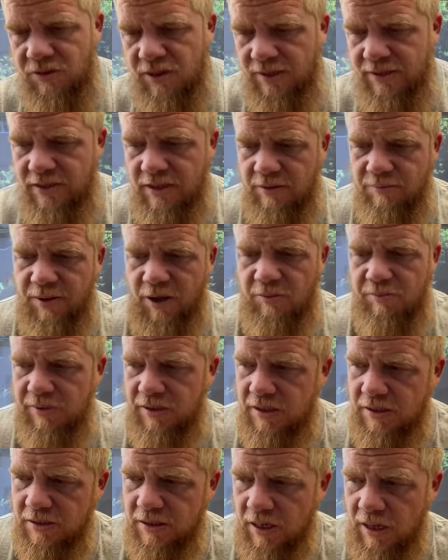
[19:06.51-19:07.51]
thinking about
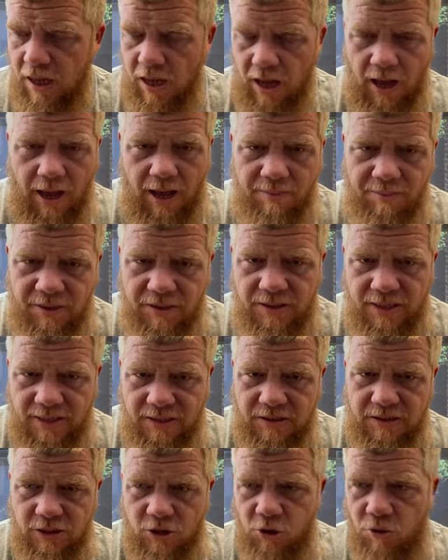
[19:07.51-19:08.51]
because I'm in
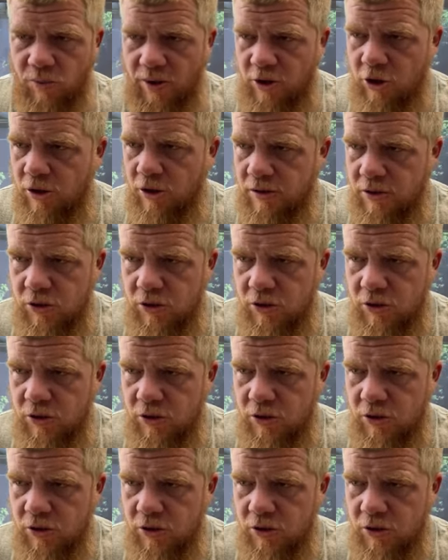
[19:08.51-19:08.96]
that situation,